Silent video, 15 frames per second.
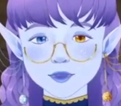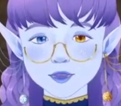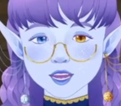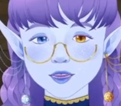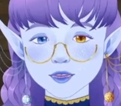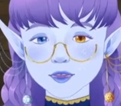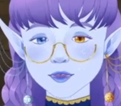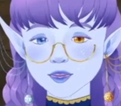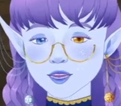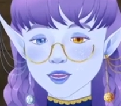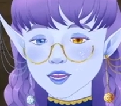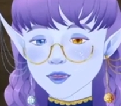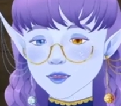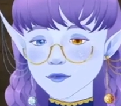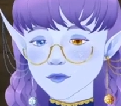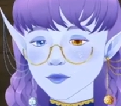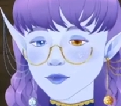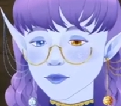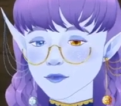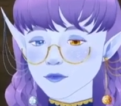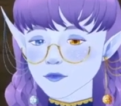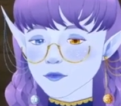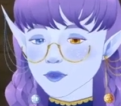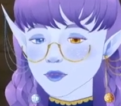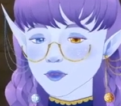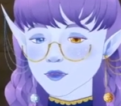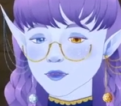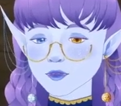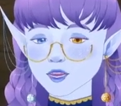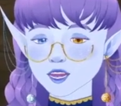our heir for too
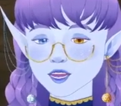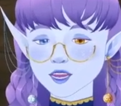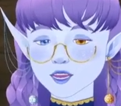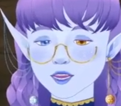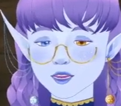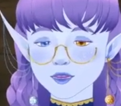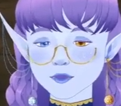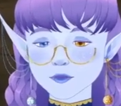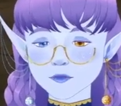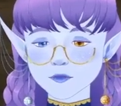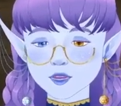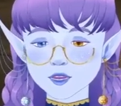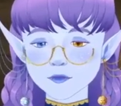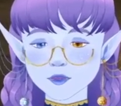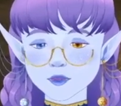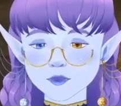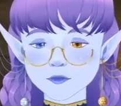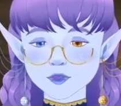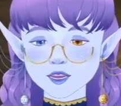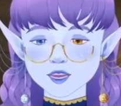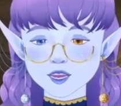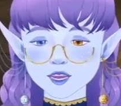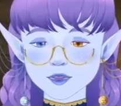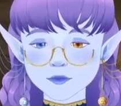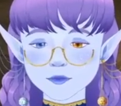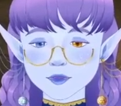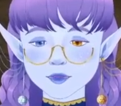long, I do love him, and I think